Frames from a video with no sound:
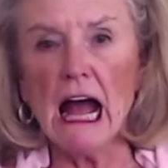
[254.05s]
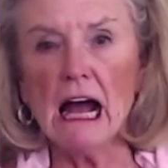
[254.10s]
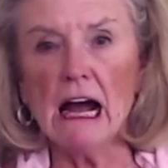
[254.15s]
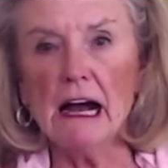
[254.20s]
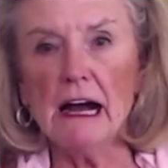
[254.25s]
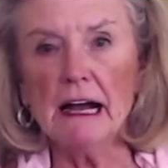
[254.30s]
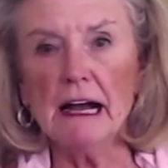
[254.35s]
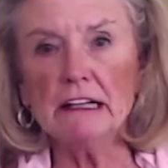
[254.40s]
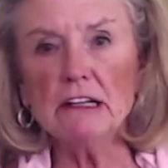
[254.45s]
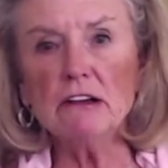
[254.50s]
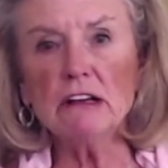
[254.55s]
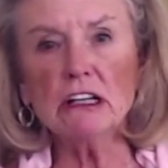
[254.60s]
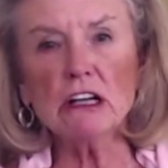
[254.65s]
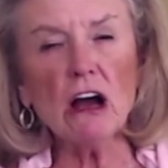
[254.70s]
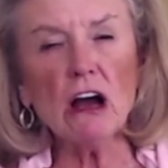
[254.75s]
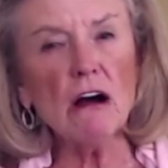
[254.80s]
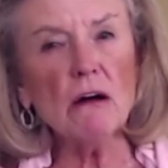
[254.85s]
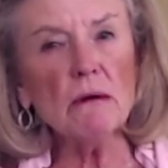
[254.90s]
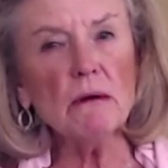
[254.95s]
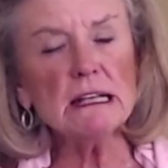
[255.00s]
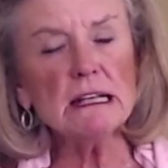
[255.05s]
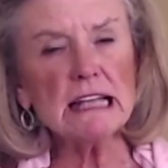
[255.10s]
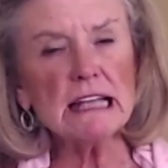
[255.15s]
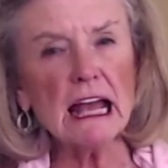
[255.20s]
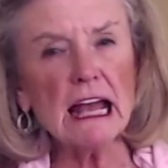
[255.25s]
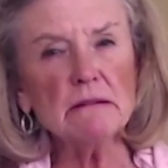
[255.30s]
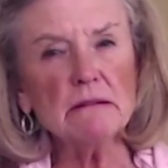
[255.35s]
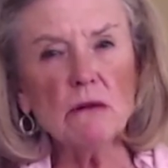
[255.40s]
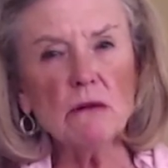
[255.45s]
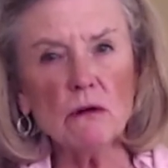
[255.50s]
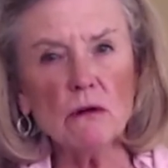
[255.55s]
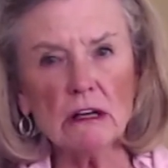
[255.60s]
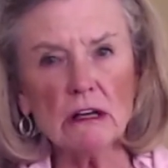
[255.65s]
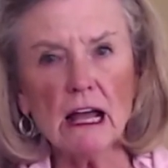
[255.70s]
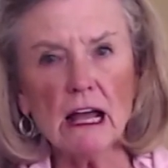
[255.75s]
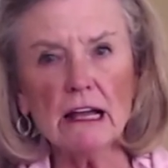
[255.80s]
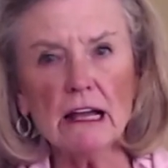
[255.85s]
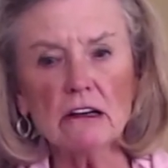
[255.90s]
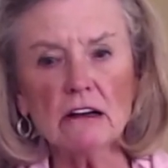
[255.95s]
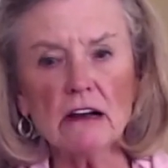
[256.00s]
You can always add more
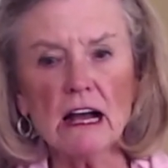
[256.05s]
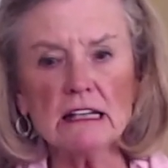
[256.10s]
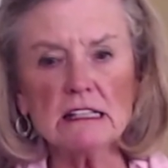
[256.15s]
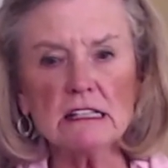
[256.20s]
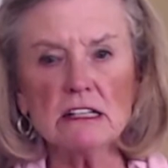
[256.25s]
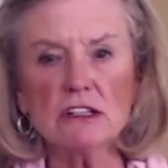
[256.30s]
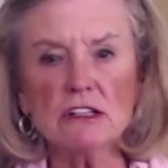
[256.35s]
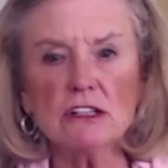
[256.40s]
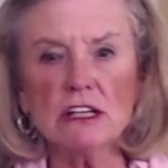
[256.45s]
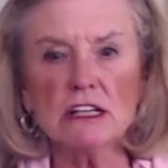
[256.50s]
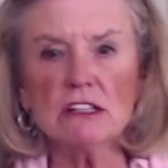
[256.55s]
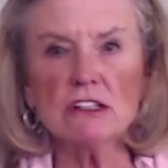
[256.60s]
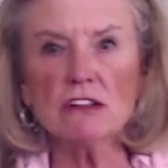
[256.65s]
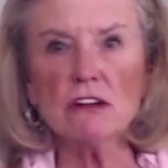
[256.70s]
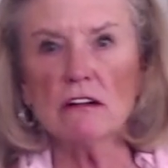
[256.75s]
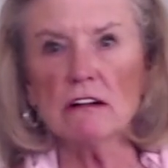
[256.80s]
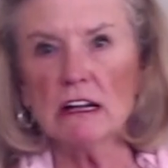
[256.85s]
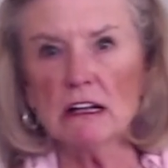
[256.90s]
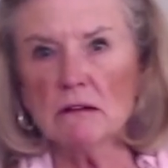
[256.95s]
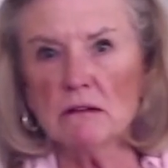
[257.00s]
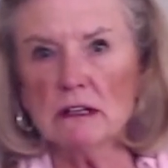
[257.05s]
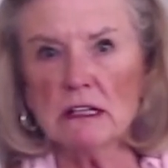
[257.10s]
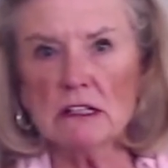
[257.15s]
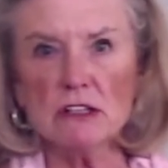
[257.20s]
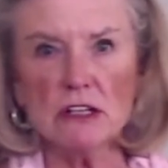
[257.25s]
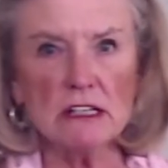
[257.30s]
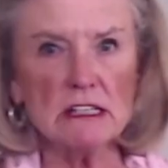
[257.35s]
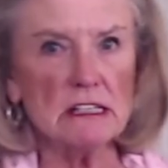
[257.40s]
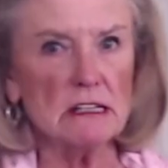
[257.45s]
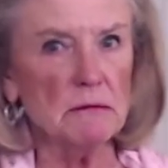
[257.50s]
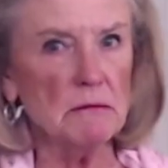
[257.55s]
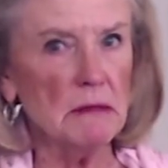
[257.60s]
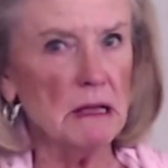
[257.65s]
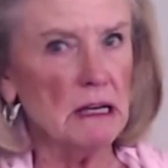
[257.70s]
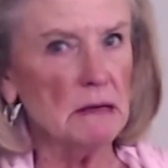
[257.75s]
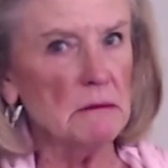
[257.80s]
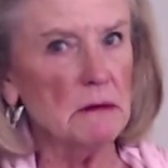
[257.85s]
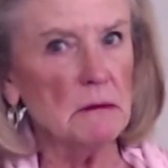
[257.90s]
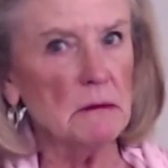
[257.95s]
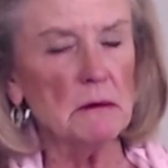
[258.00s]
later. I suggest starting with just a minimum
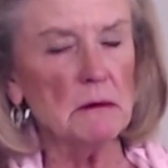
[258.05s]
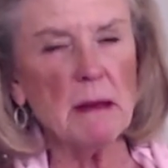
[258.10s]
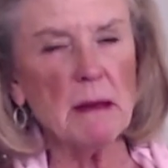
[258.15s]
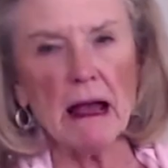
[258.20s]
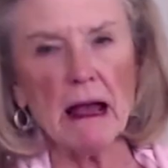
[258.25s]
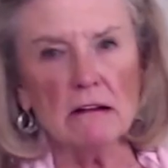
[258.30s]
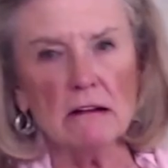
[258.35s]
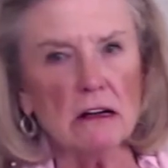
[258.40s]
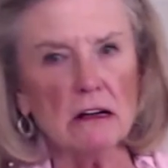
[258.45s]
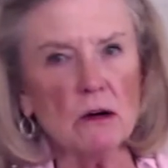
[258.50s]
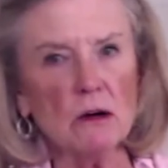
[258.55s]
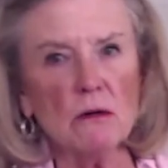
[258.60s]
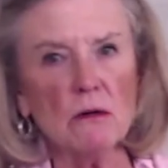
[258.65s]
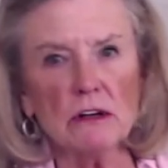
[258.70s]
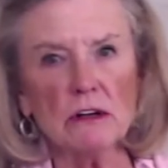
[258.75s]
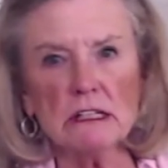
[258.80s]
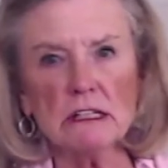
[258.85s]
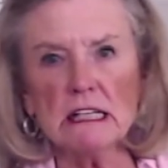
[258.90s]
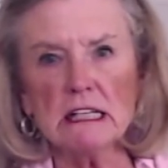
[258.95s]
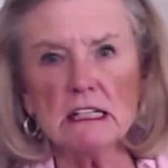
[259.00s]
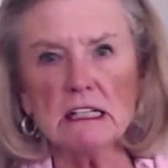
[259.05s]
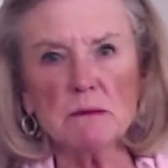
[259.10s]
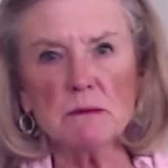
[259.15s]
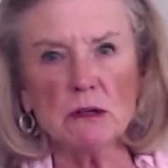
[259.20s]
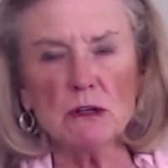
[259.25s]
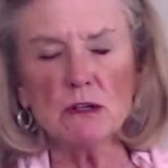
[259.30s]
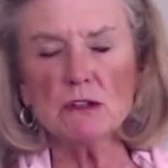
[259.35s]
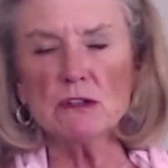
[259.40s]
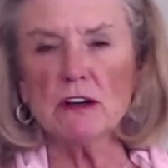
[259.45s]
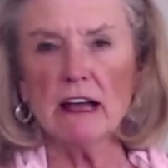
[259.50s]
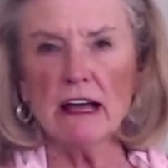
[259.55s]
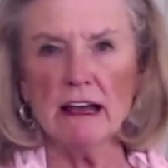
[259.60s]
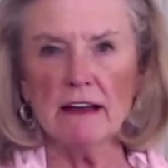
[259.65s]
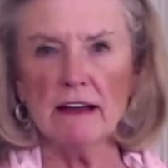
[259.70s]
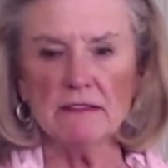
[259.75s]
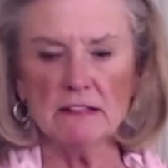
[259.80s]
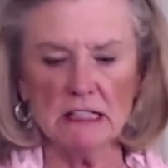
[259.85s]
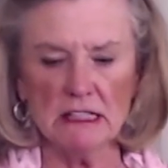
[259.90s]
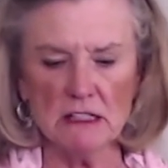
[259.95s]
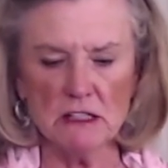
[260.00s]
amount, 1/4 teaspoon to a 1/2
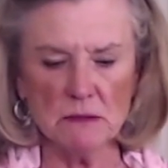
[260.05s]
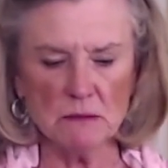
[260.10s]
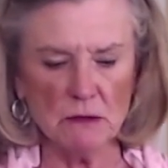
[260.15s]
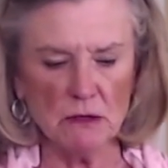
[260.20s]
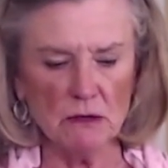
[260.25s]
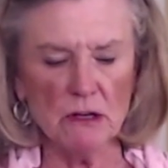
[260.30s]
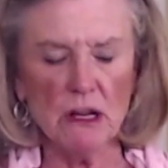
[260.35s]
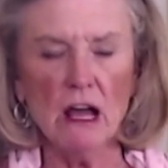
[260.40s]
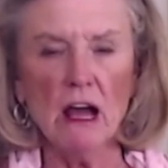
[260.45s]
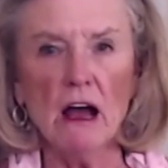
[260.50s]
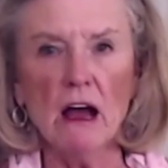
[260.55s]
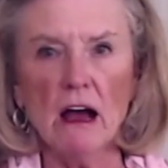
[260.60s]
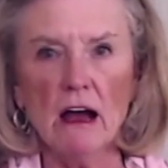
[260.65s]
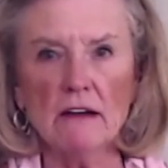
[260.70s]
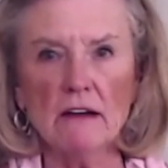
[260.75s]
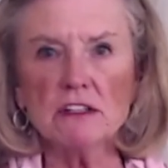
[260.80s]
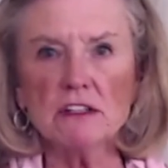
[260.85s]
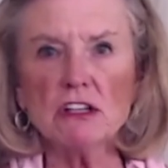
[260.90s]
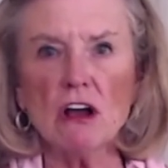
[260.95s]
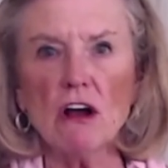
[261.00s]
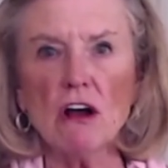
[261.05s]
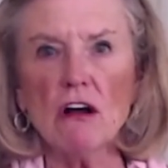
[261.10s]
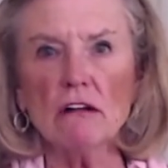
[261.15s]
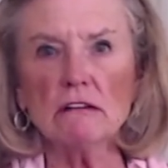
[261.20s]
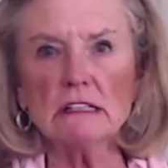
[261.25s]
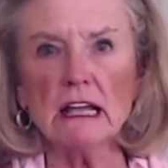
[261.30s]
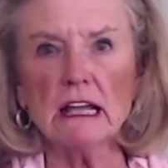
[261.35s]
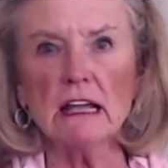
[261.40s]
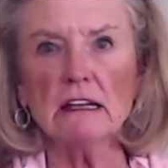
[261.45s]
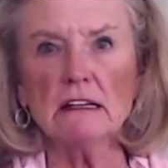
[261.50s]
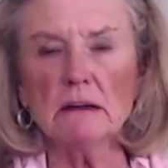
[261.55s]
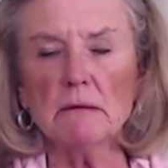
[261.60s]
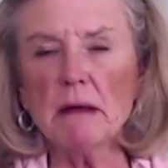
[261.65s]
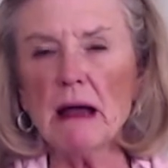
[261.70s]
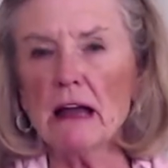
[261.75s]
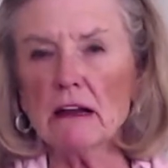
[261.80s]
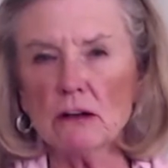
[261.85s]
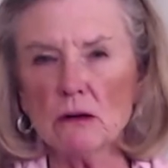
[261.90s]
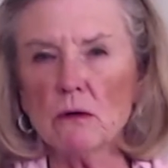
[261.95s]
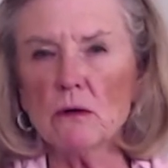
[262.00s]
teaspoon of salt and about
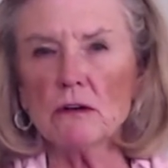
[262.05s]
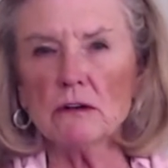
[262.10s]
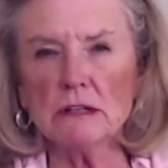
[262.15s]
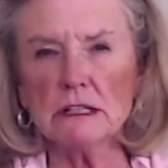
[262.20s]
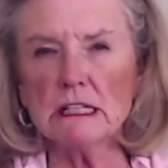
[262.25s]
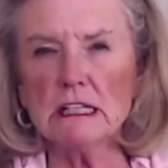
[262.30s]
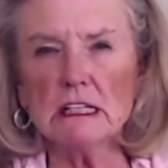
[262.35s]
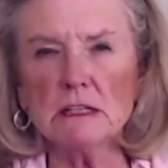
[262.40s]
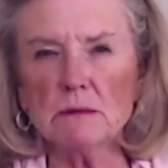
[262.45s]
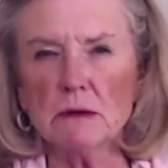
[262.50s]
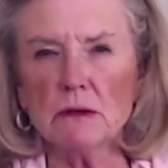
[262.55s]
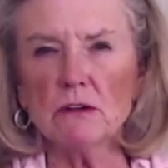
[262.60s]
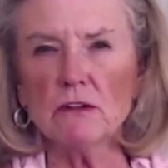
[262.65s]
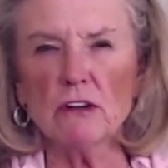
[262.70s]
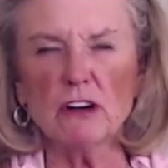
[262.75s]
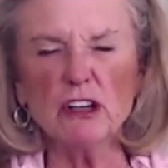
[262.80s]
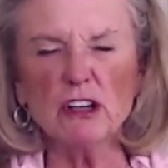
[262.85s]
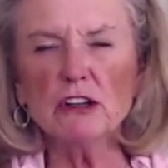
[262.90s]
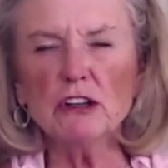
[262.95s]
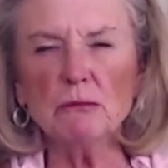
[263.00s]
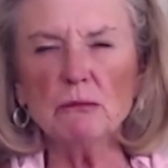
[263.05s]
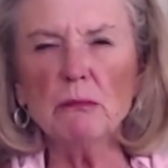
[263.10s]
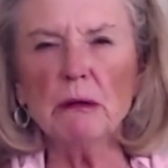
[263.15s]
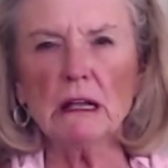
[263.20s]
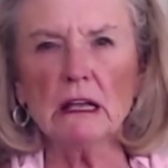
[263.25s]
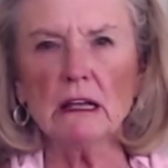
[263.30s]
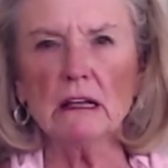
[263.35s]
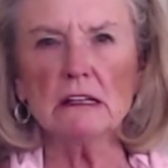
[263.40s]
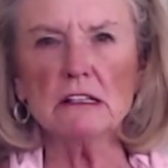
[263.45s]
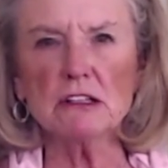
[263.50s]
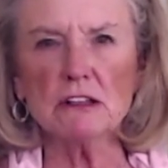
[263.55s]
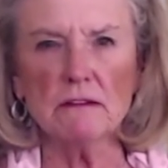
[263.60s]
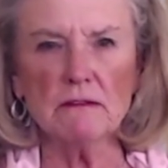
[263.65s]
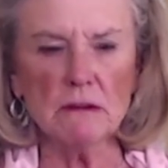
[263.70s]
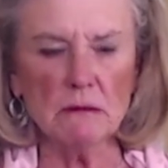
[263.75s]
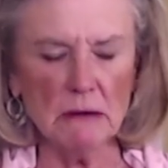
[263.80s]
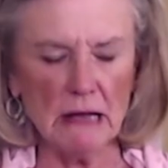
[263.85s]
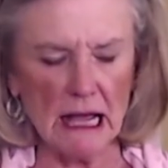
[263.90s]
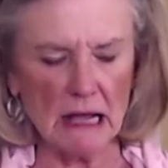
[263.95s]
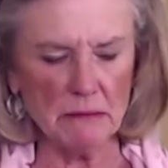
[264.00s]
1/4 teaspoon or a good pinch of the
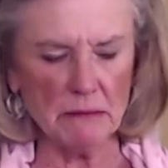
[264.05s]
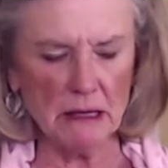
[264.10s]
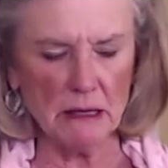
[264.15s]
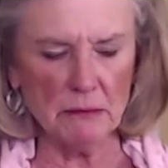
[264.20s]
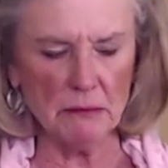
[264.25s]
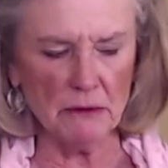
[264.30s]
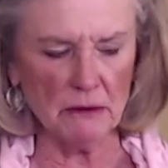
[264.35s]
black pepper.